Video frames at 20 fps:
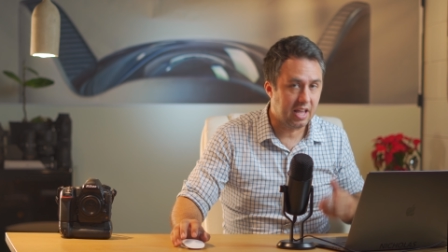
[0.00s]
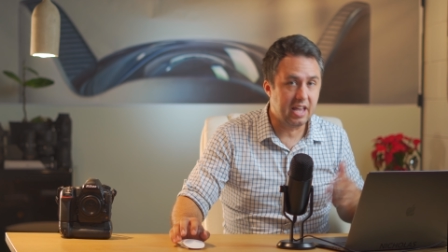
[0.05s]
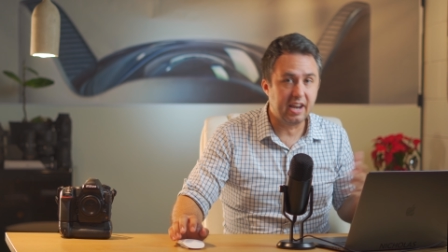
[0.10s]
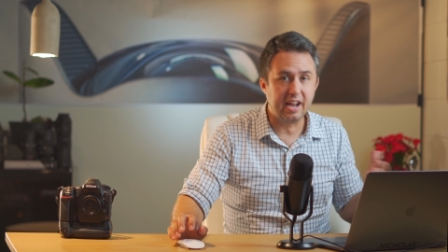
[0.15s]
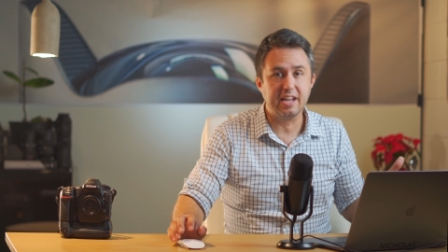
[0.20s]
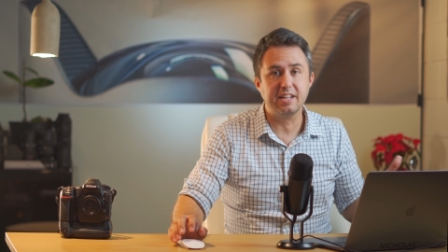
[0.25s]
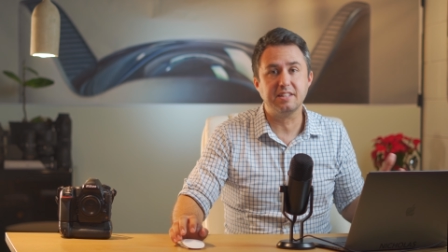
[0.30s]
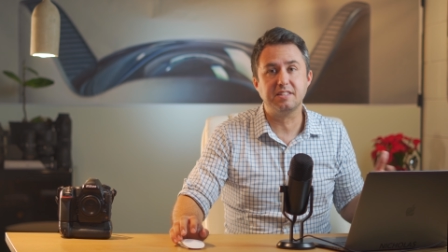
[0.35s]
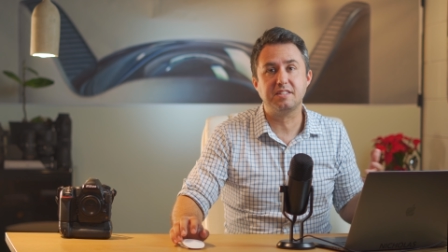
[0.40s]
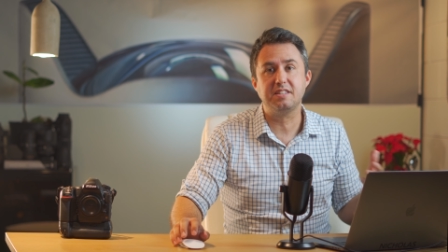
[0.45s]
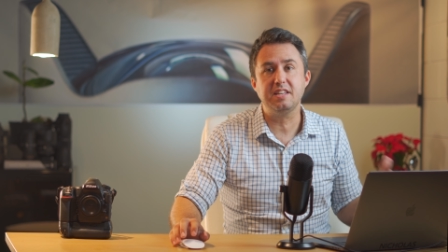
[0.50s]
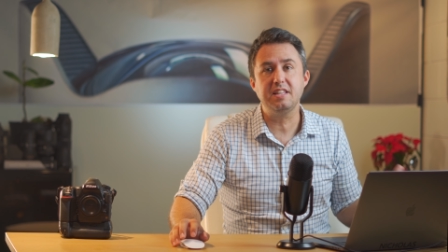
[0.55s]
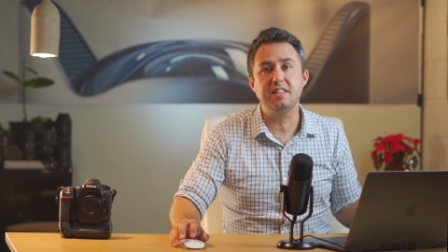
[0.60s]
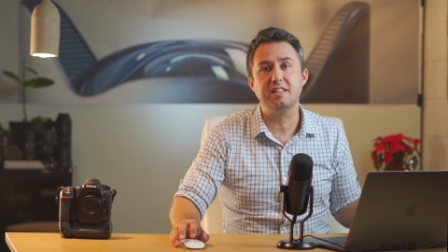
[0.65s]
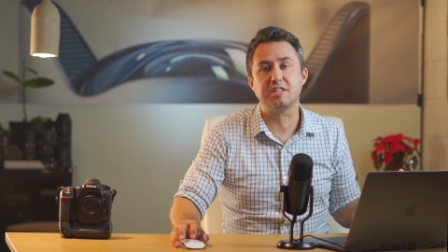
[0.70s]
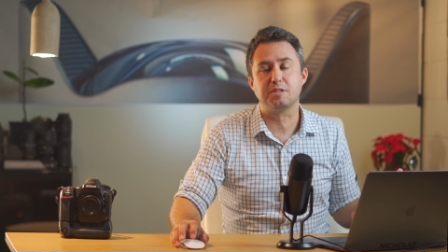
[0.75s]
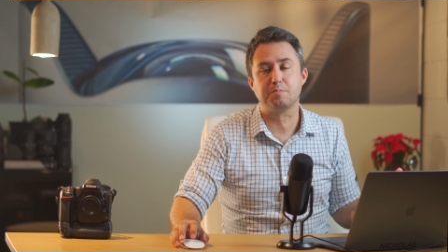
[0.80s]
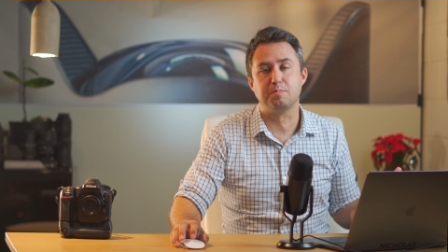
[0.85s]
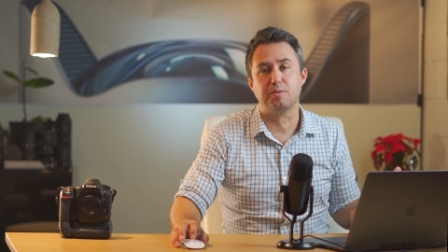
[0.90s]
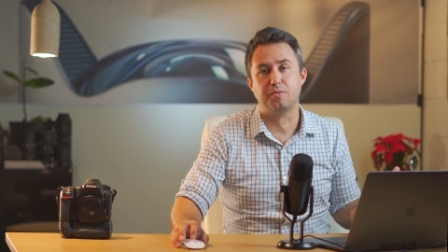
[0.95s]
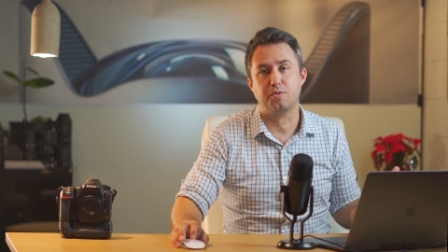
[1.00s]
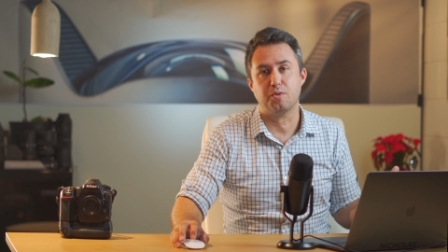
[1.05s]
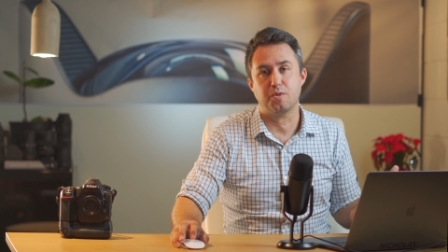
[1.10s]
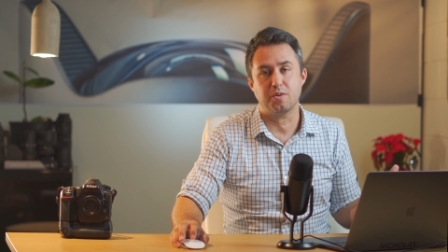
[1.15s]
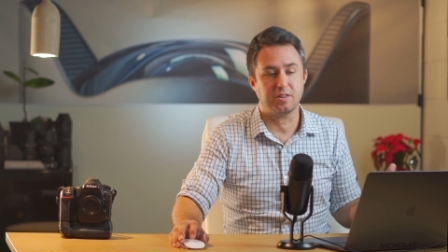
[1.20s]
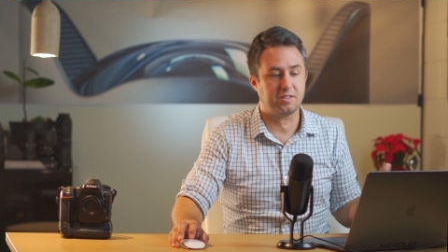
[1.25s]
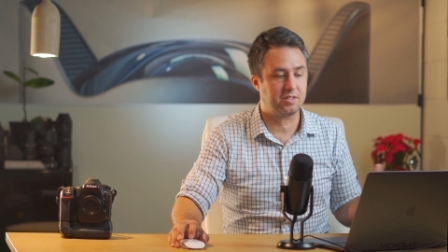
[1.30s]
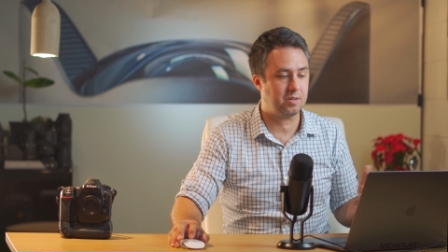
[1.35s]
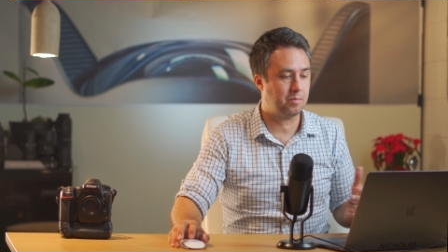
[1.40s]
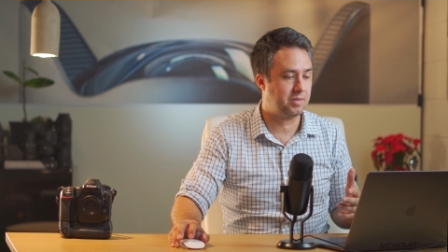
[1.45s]
And I had seen this
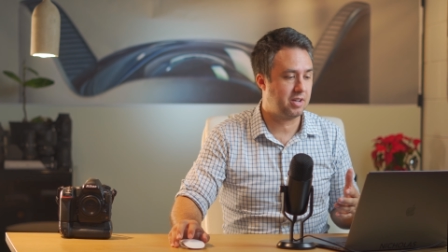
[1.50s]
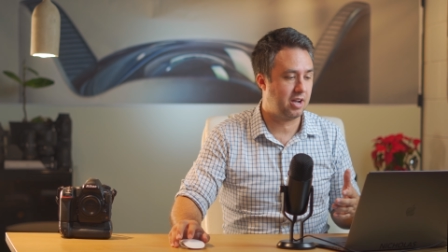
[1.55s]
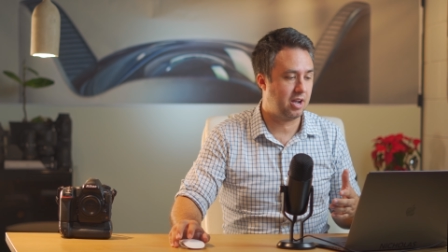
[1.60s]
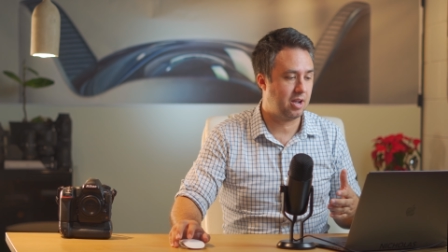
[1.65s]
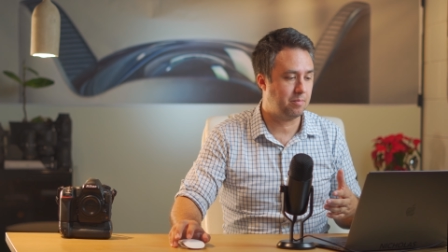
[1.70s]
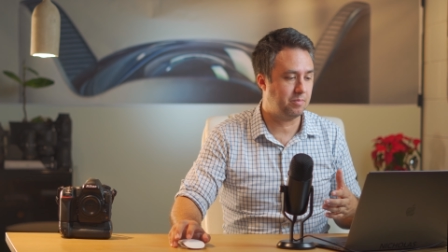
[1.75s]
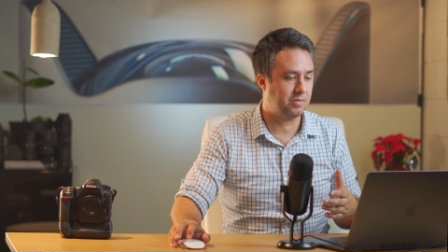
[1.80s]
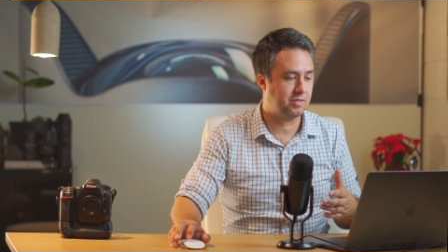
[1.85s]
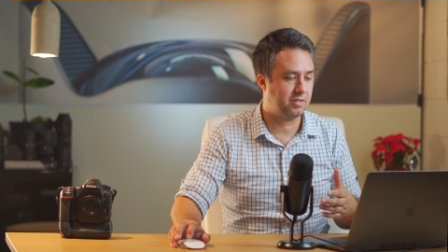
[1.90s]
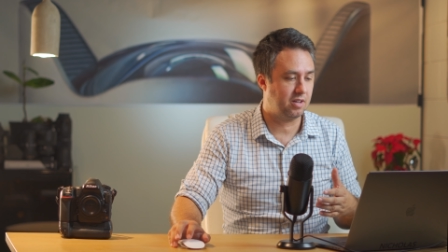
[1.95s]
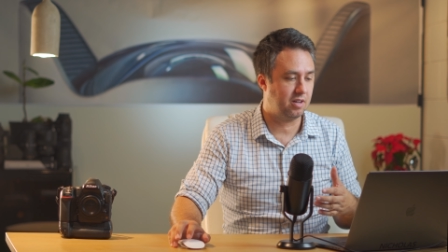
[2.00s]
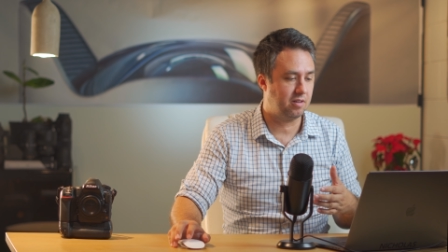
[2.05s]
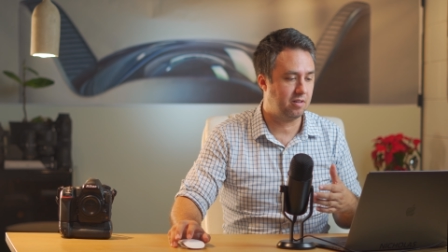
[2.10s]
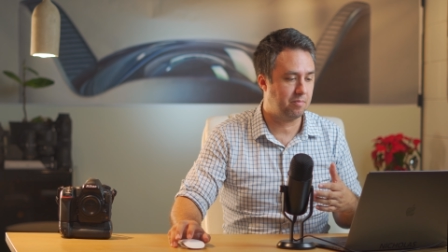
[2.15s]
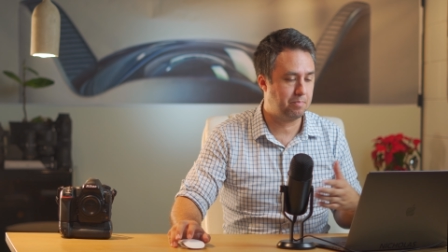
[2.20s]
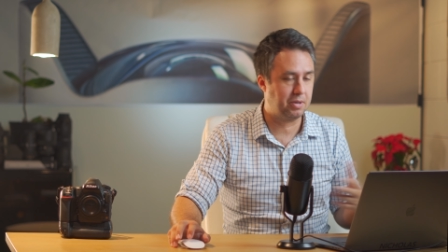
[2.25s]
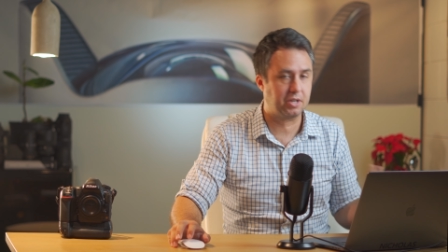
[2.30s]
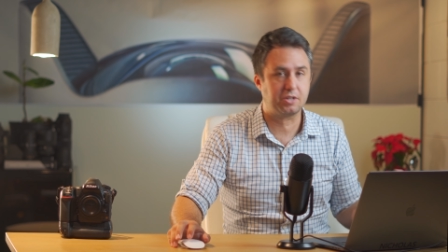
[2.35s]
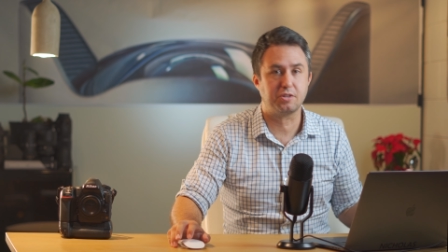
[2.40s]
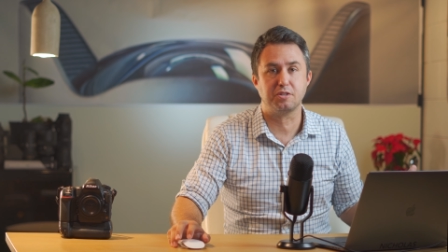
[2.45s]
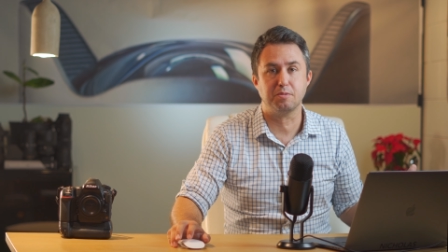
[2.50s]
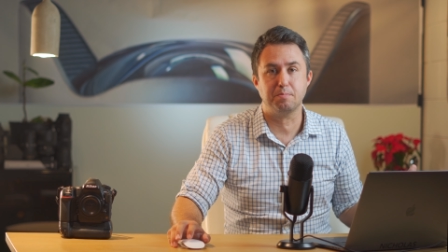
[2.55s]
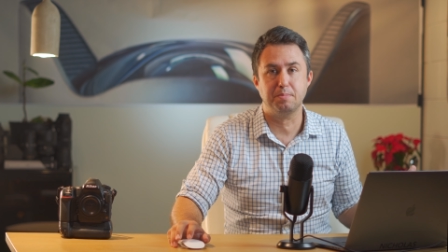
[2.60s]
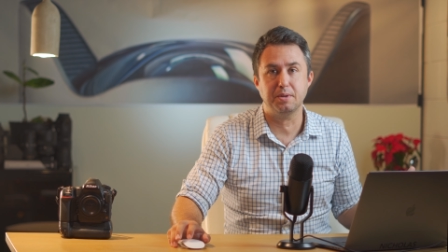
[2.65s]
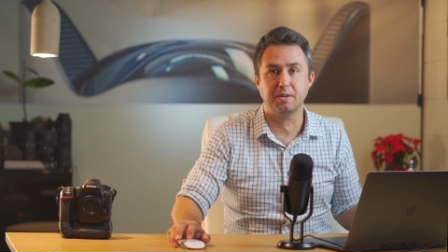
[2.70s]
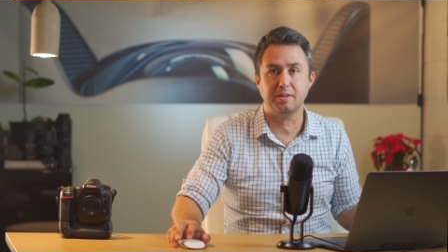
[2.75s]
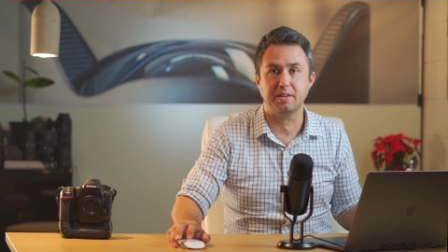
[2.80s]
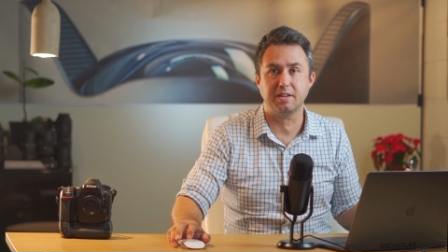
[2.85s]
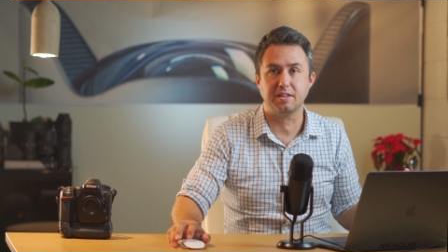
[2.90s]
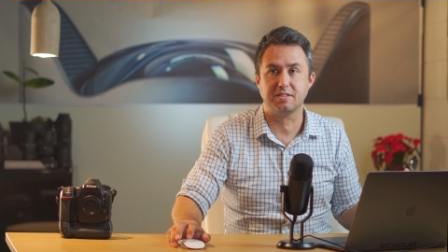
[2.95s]
before sometimes, pictures of
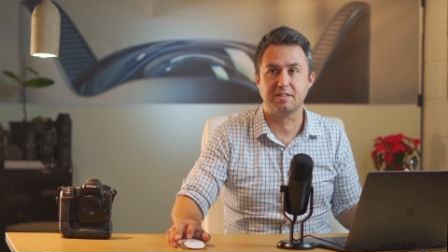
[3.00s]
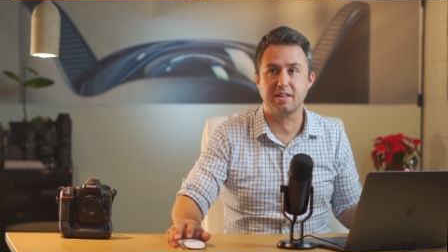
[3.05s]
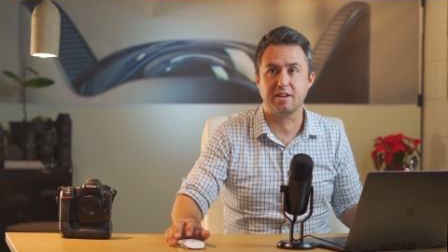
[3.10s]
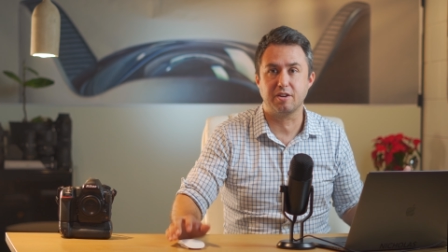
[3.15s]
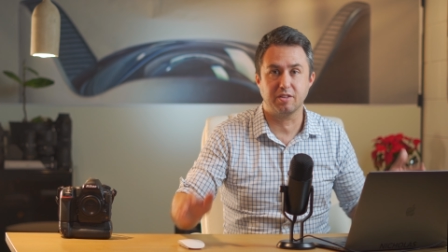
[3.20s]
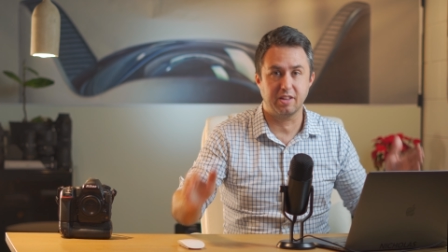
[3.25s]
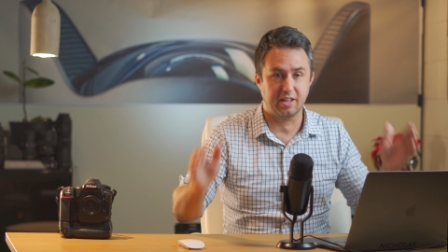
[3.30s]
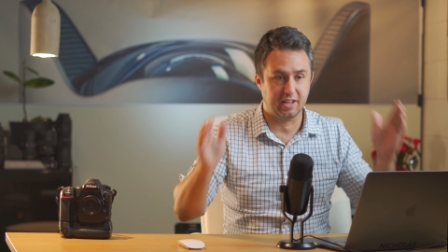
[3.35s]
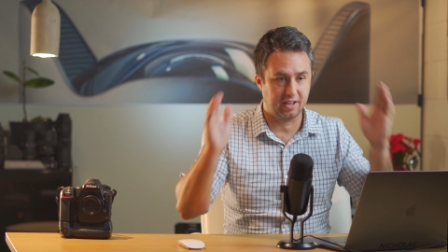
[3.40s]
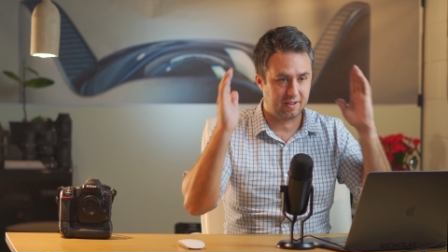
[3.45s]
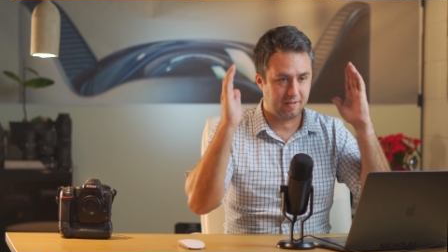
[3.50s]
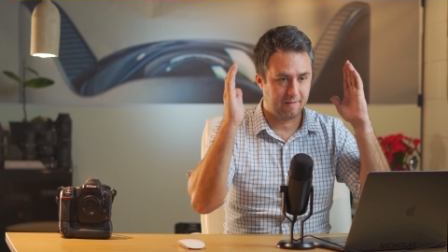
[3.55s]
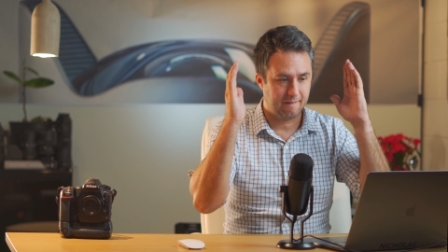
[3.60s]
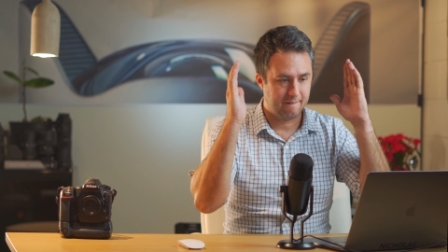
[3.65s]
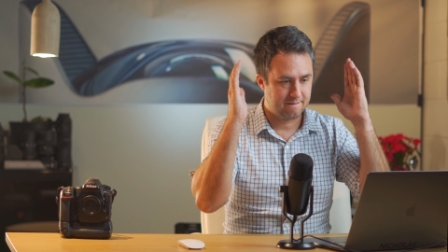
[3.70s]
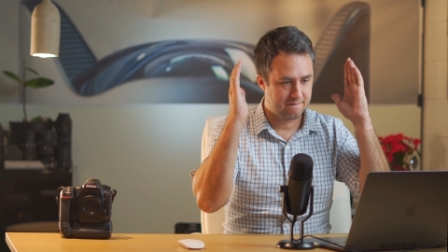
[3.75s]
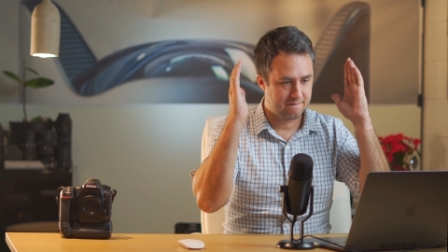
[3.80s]
buildings that are like